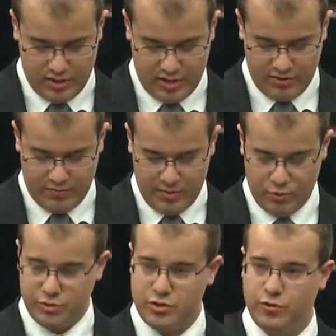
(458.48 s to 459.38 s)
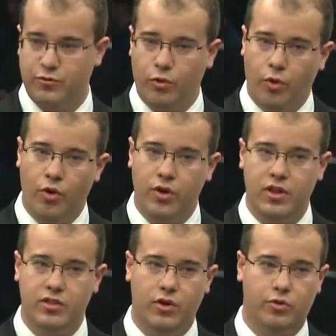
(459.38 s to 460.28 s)
that have been brought to the fore
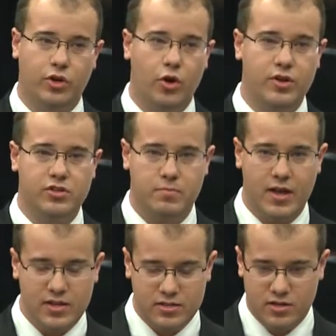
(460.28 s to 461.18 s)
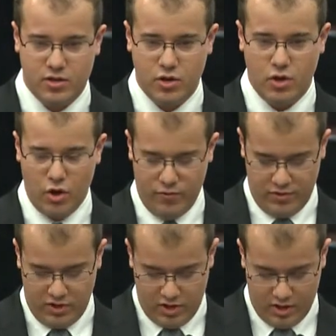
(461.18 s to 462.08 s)
in the ongoing debate over
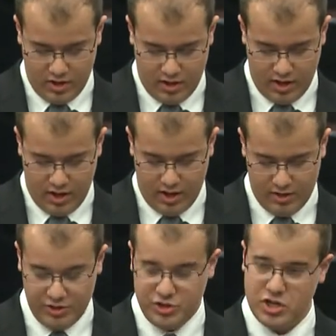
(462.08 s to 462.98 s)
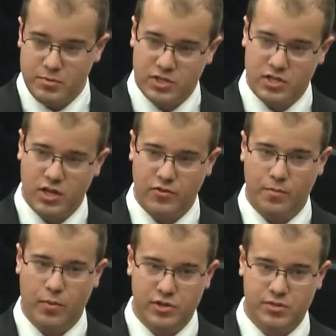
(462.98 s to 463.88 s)
the uh, legitimacy of a
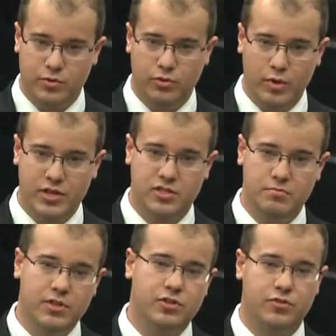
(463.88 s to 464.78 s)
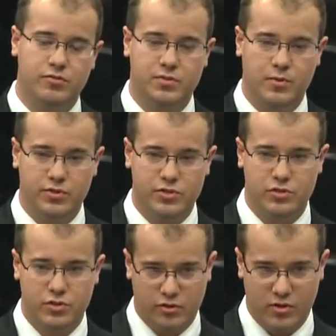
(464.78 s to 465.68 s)
possible Western military response
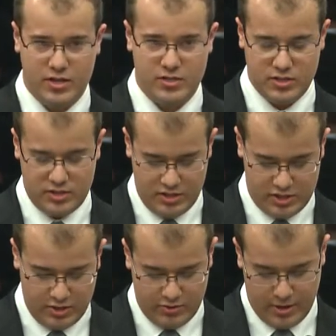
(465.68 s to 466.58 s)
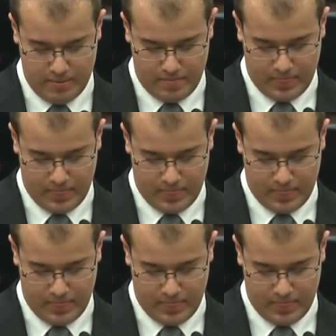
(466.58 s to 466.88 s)
to the crisis in Syria.